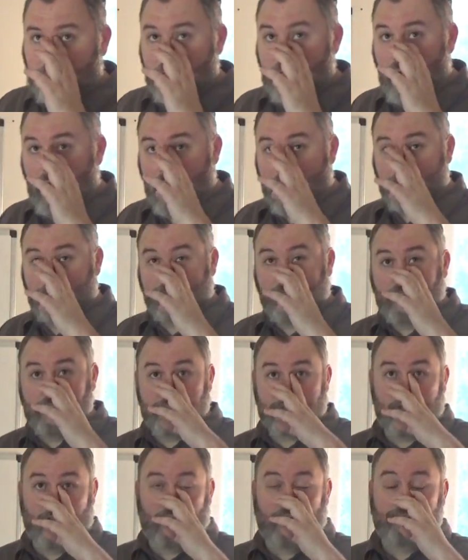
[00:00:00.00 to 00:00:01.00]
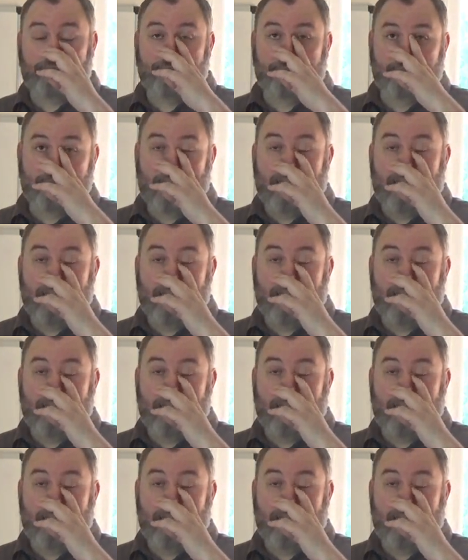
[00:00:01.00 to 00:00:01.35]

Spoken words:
All right, first off,